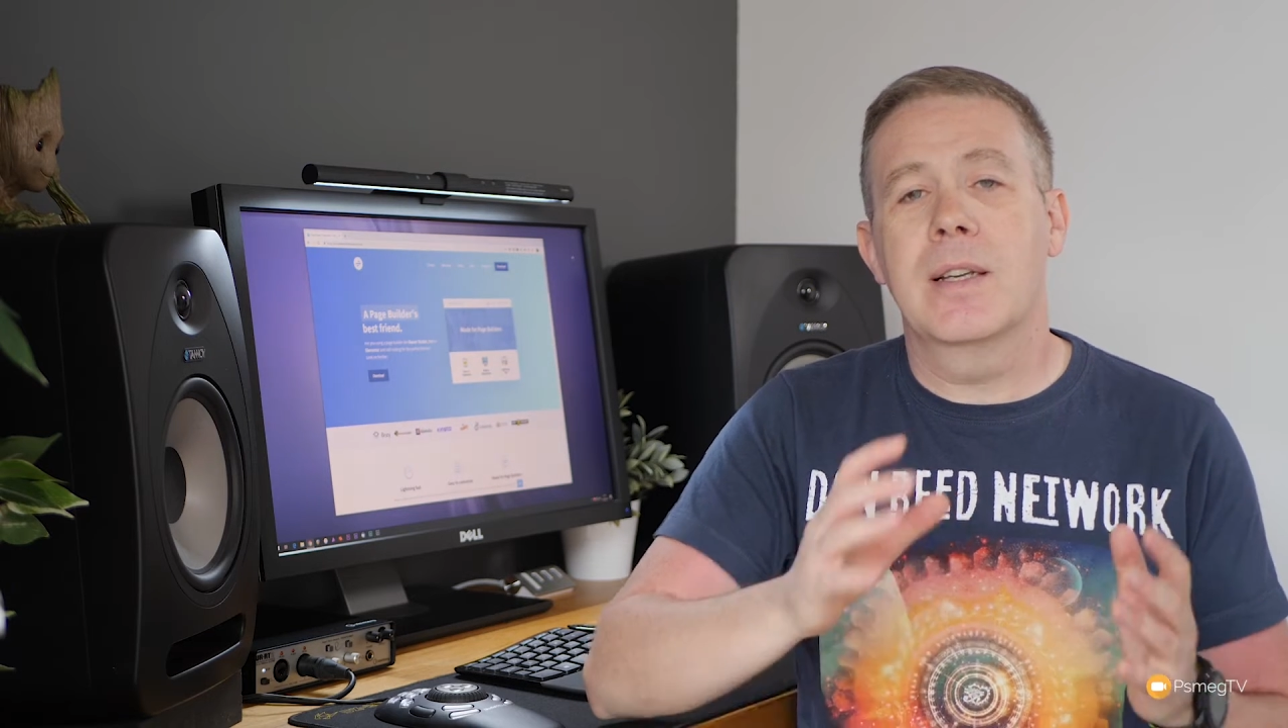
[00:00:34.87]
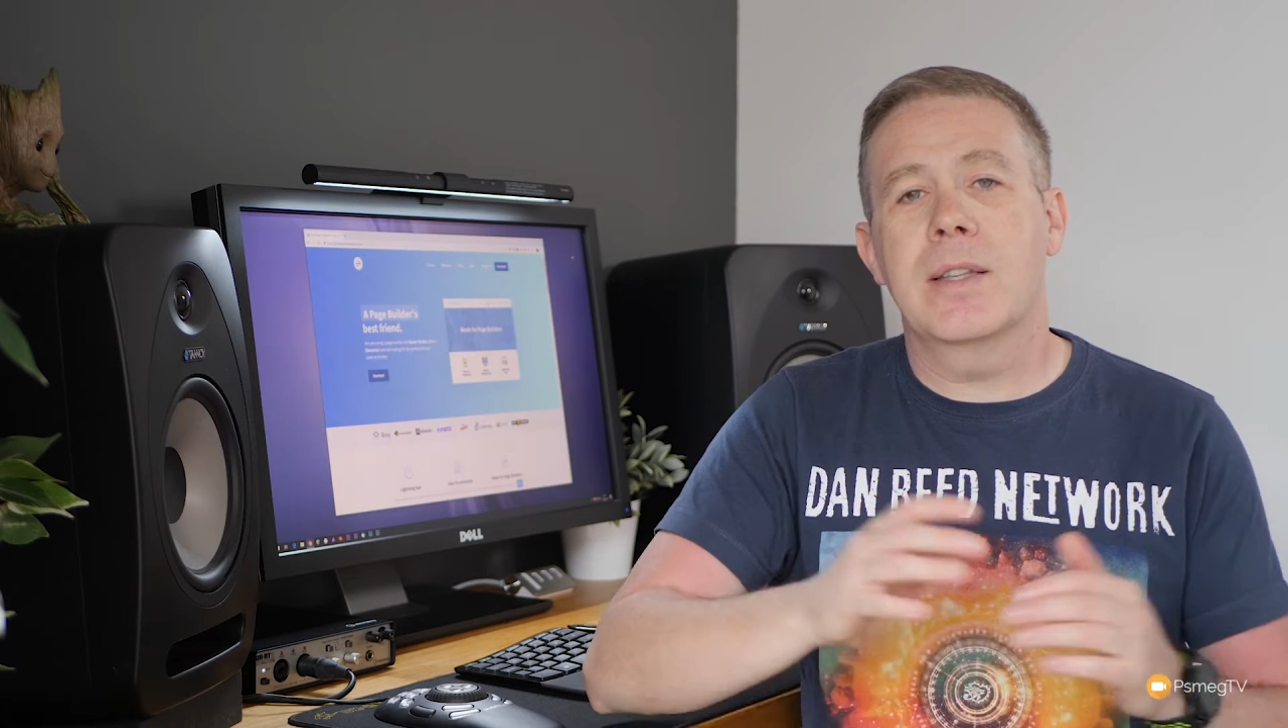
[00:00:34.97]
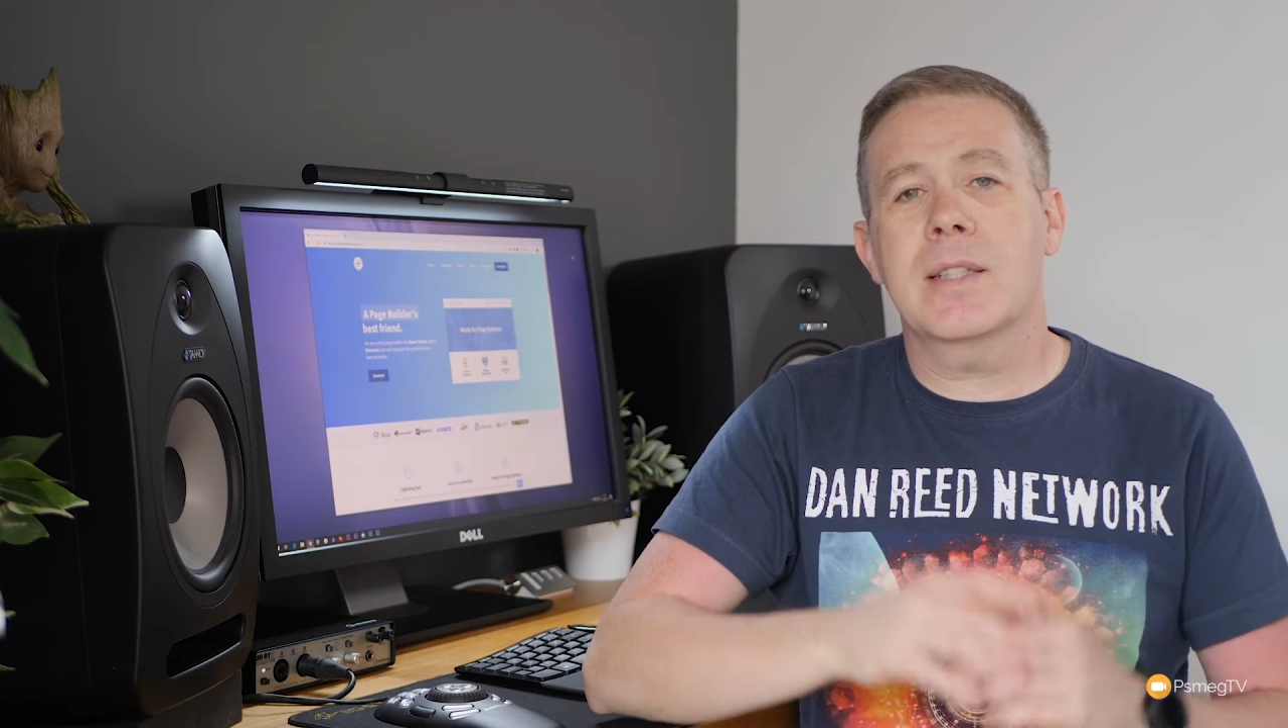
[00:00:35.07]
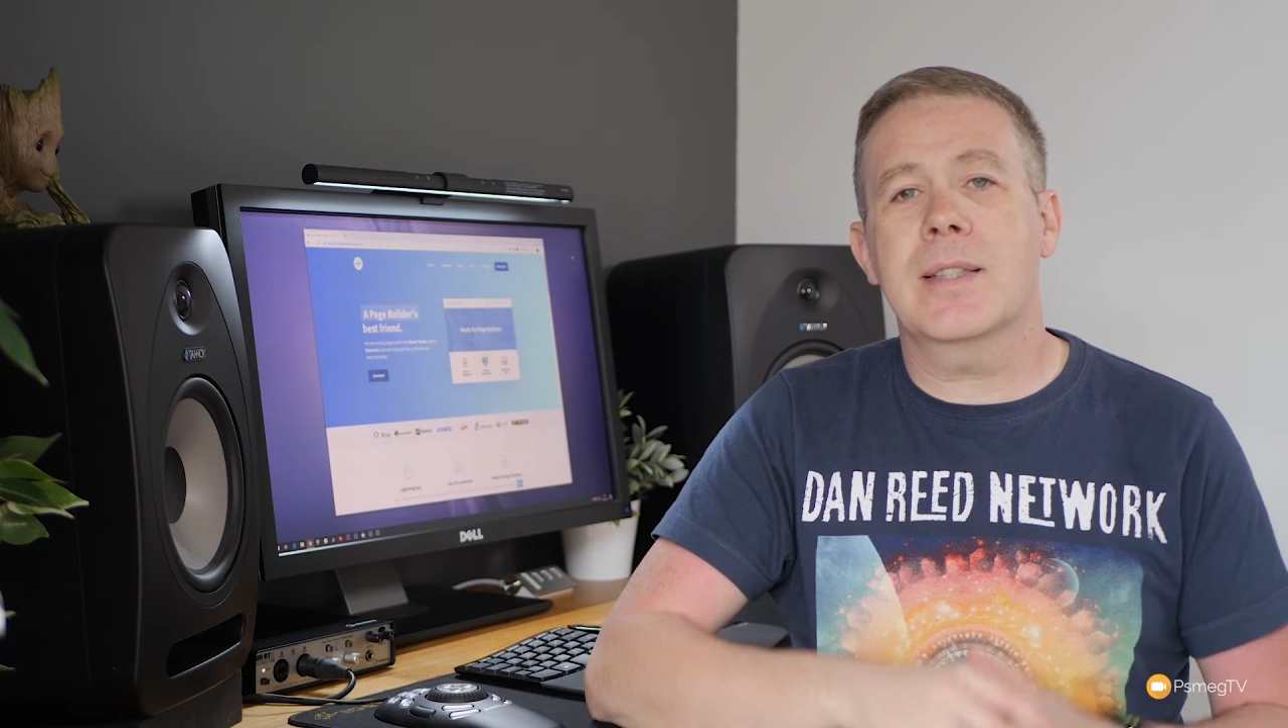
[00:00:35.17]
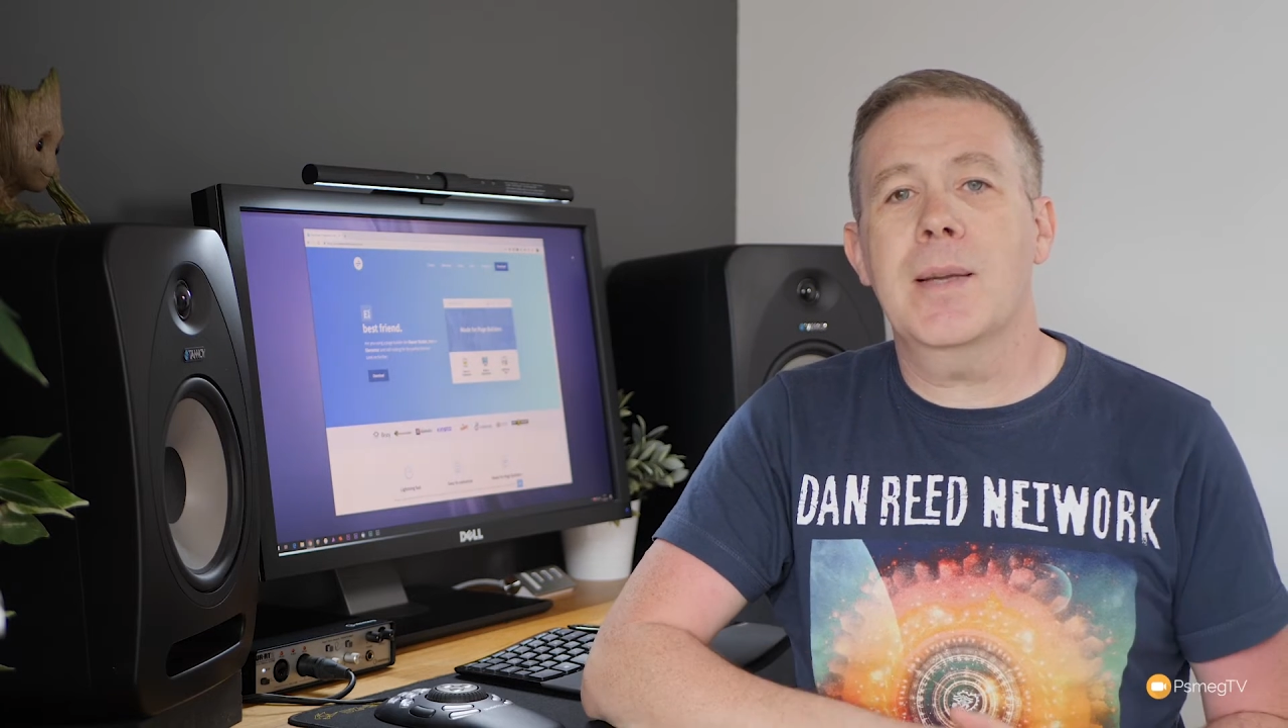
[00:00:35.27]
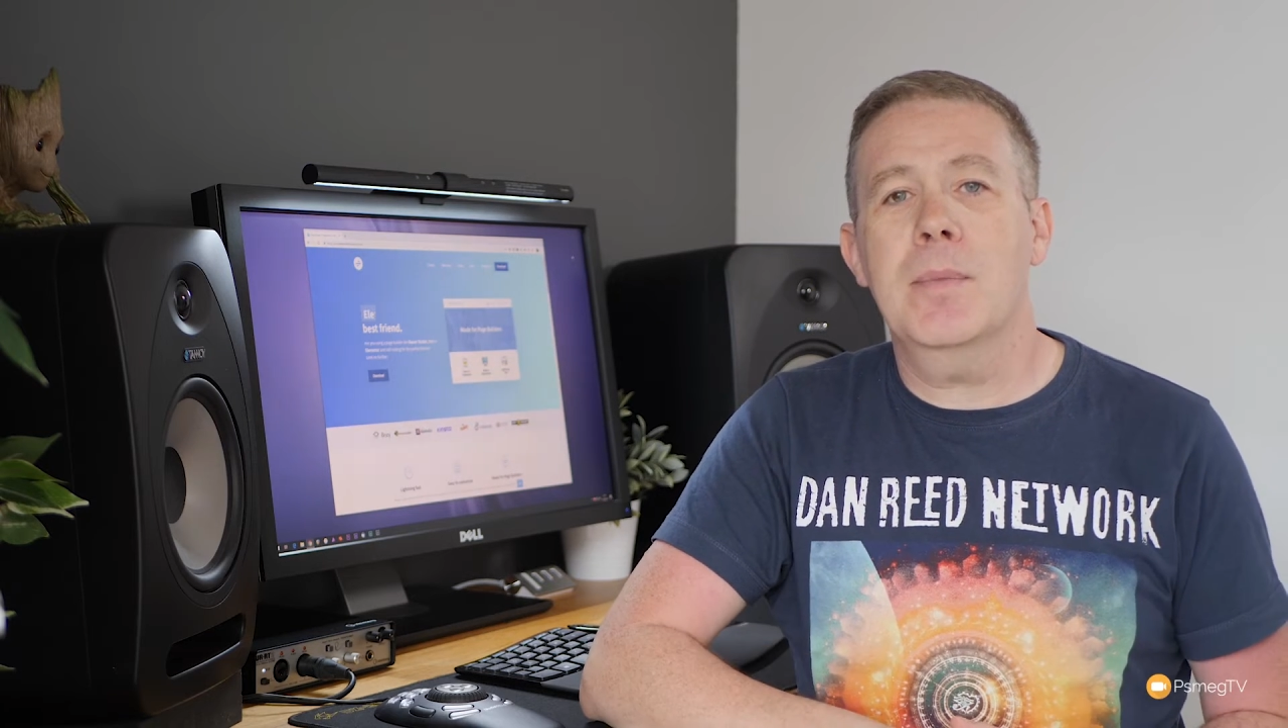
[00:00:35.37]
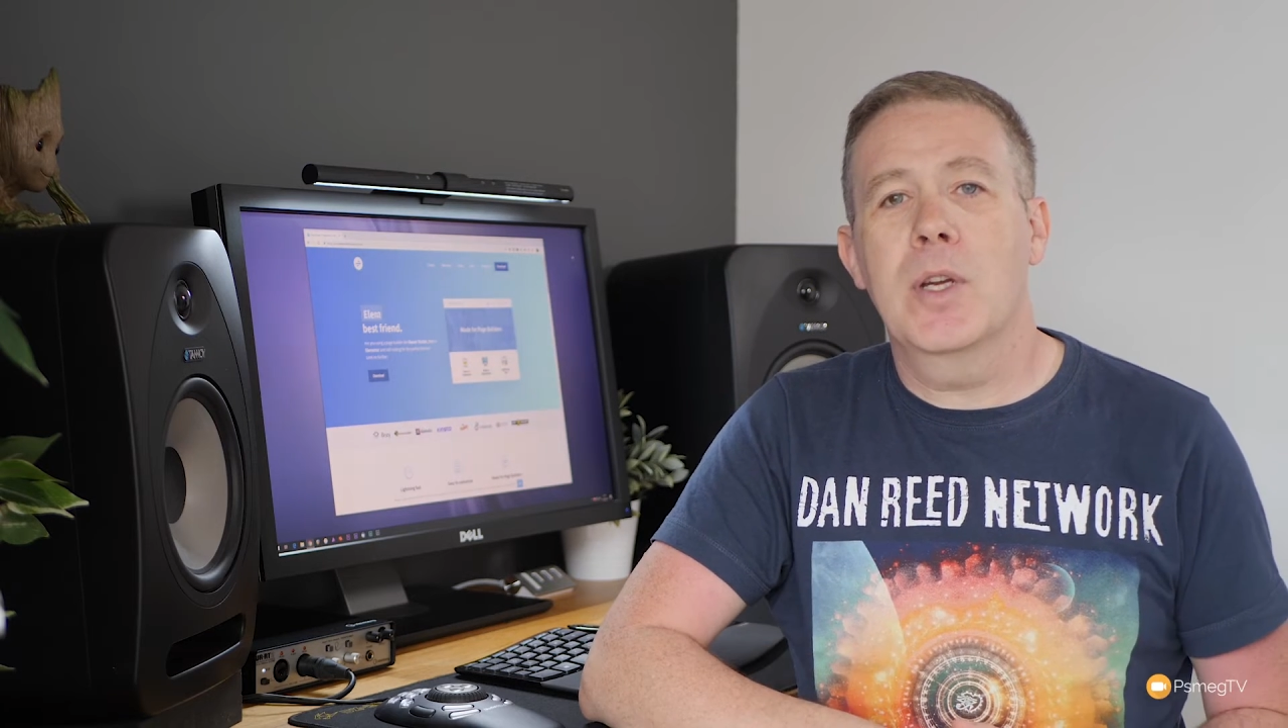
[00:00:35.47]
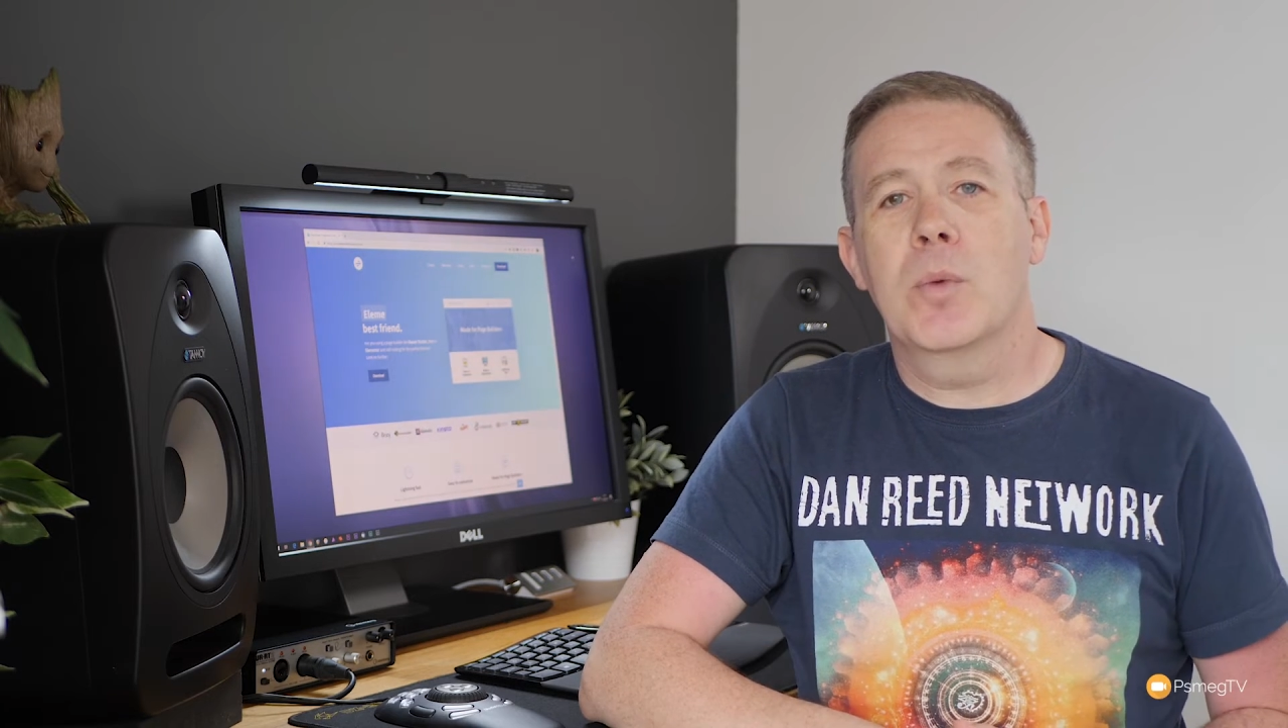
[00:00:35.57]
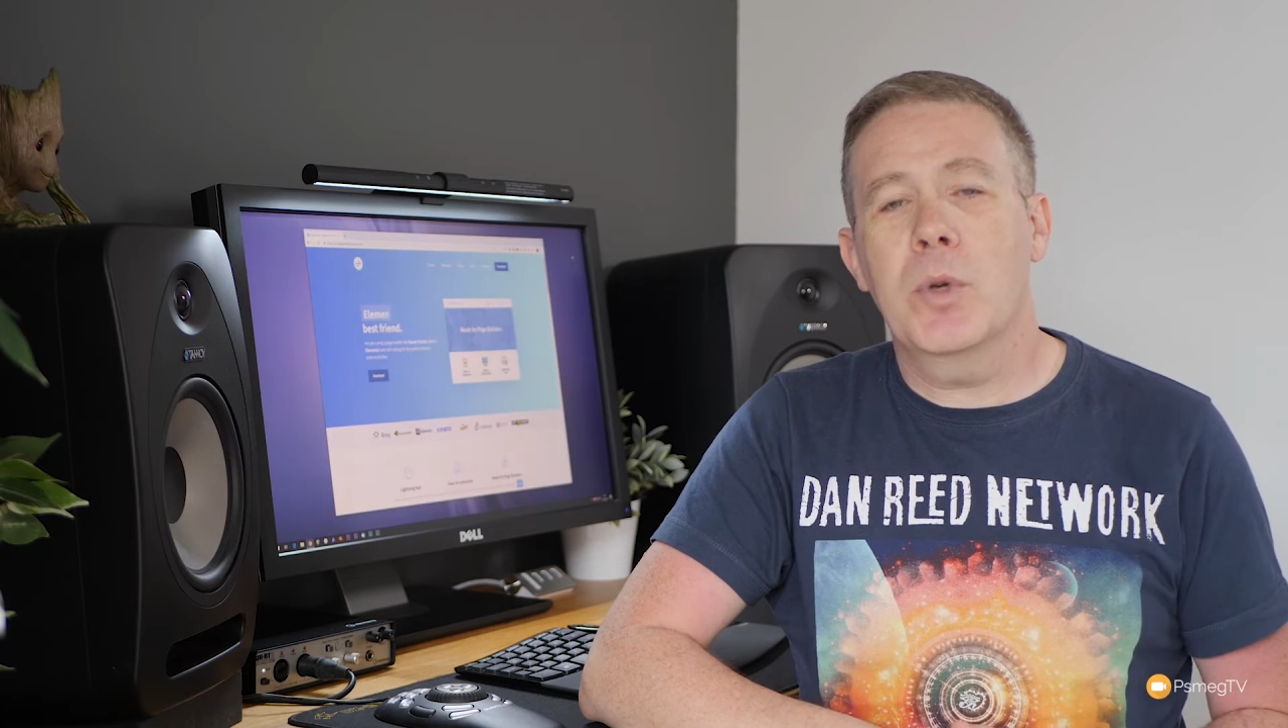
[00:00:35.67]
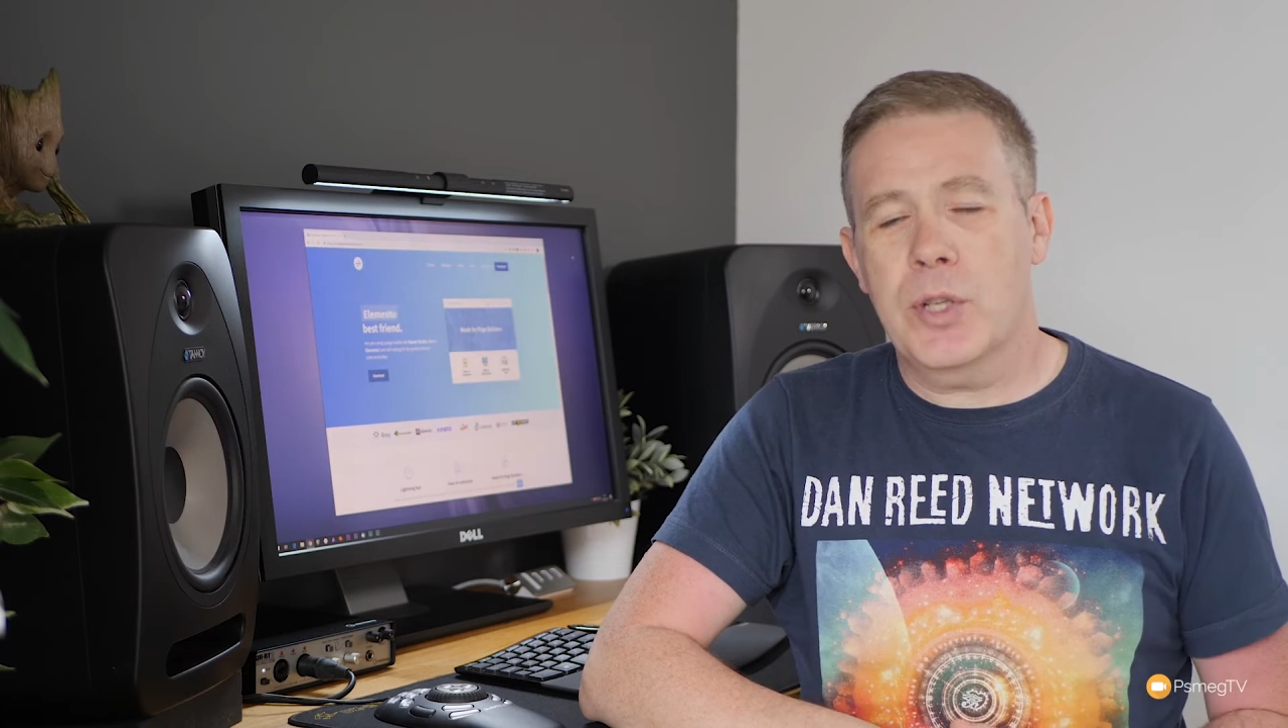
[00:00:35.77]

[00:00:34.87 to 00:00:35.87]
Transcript: This time, we're